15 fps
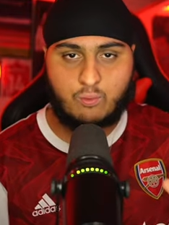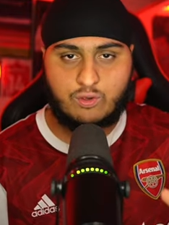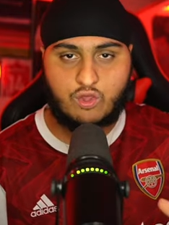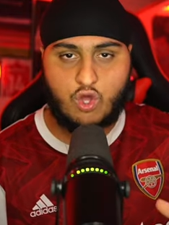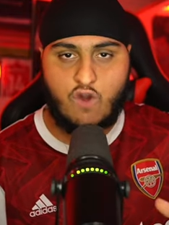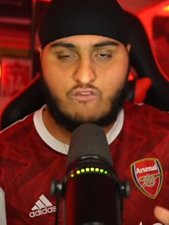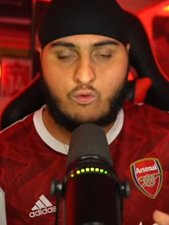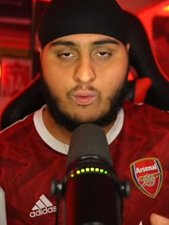
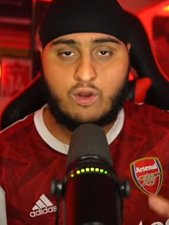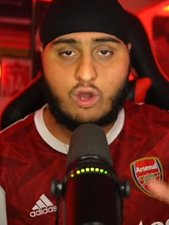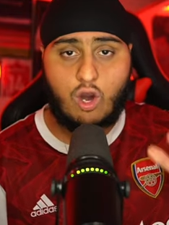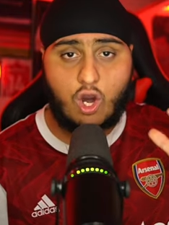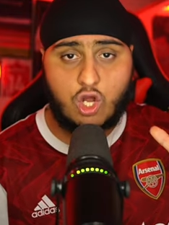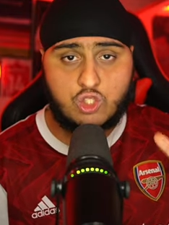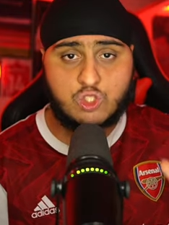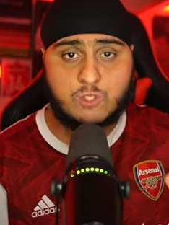with over
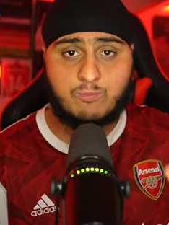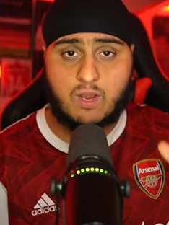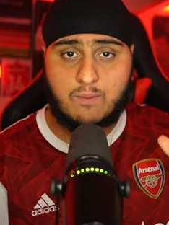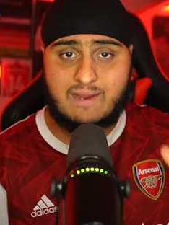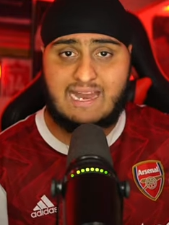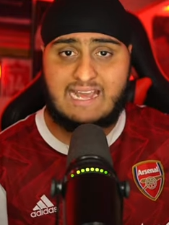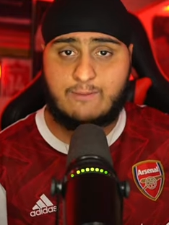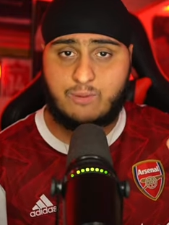100
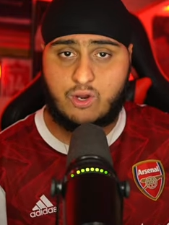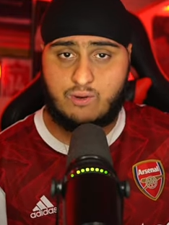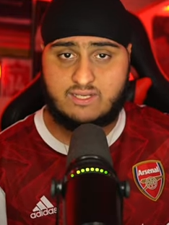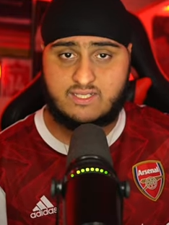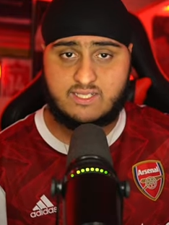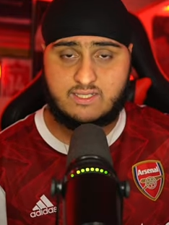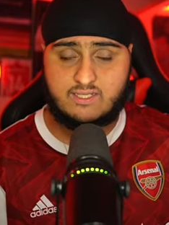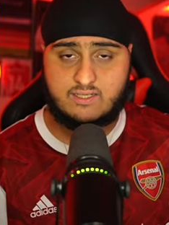Premier League
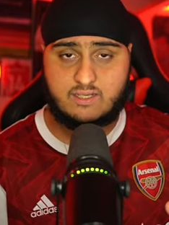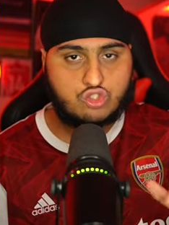appearances,